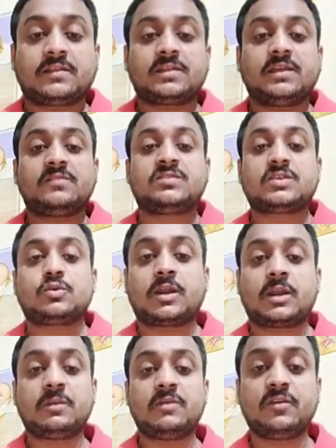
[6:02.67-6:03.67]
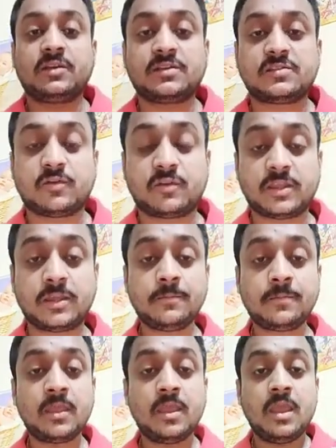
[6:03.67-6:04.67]
the things, just look at my fingers over here.
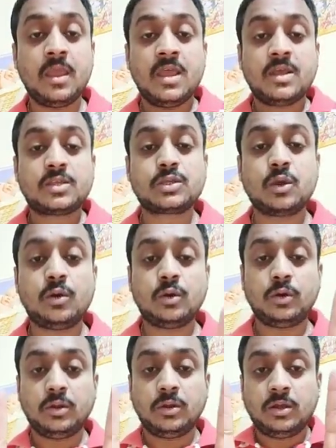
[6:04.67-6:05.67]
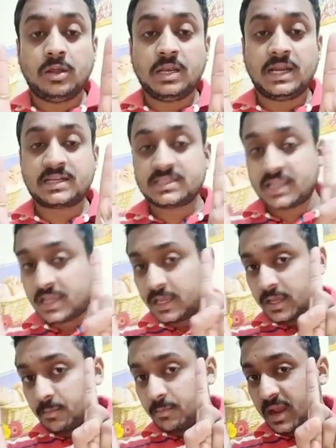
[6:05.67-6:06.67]
So, let's
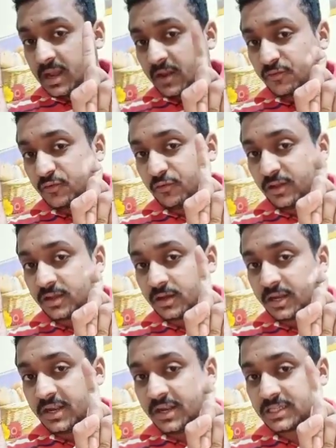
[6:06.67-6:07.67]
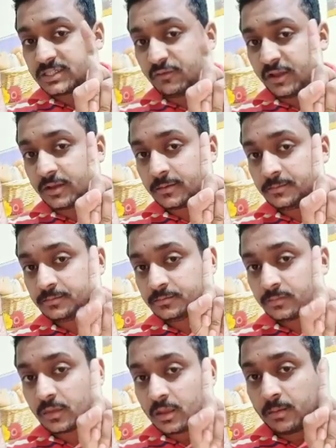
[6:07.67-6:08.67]
say my left finger, index finger,
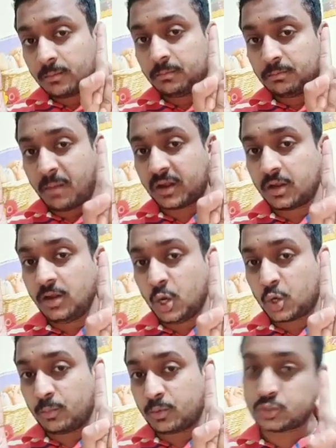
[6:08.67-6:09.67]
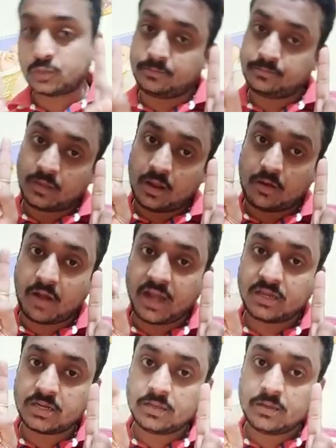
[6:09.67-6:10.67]
maternal chromosome.
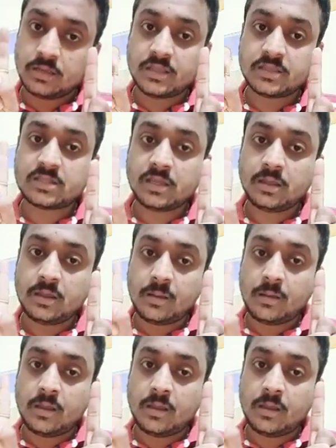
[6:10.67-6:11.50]
Right is the